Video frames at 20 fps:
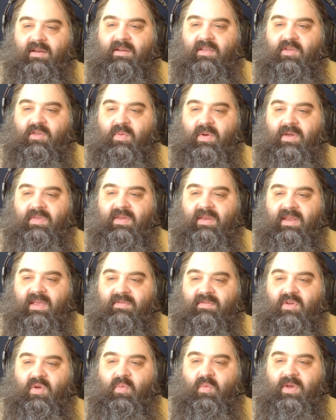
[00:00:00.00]
to the point that
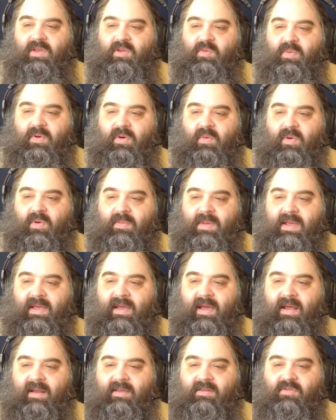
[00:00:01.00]
even a whisper would be
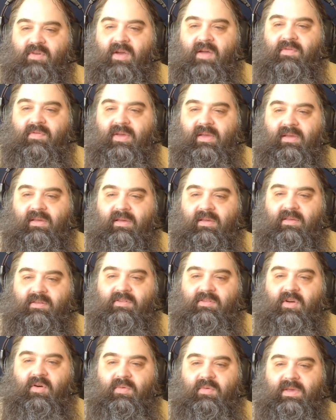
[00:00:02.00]
catastrophic,
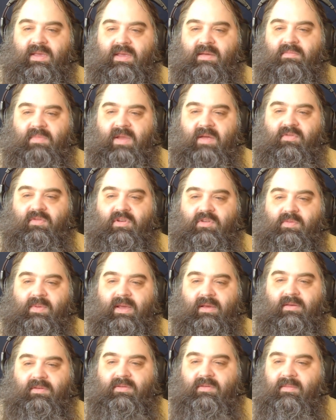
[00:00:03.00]
so he never
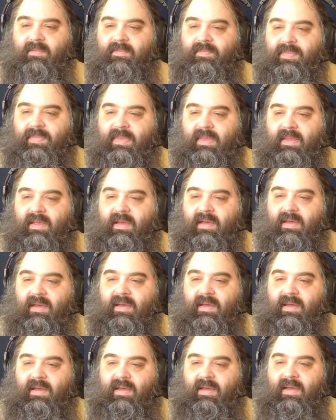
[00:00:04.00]
speaks.
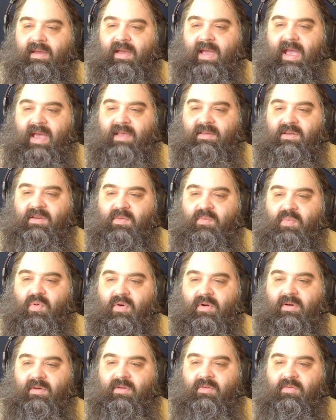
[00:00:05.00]
As an
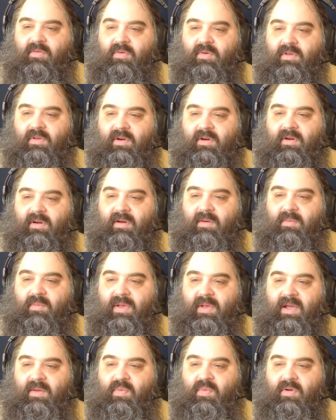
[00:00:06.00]
important ruler,
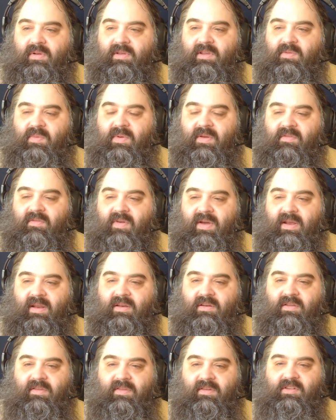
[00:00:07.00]
Black Bolt has been
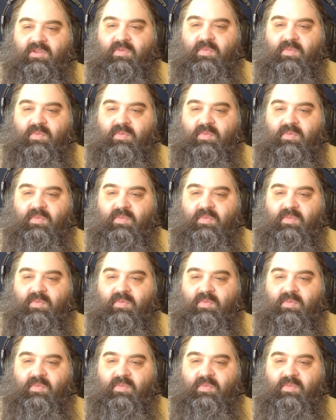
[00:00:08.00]
invited to the